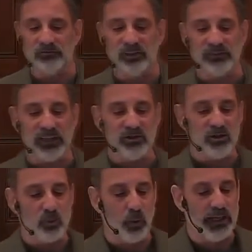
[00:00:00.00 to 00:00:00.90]

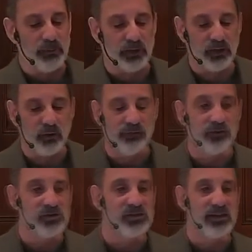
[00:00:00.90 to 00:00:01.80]
Revelation twenty, we're going to go to
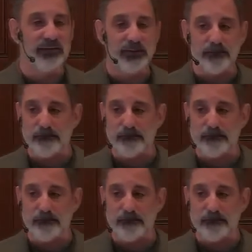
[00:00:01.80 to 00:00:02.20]
verse seven.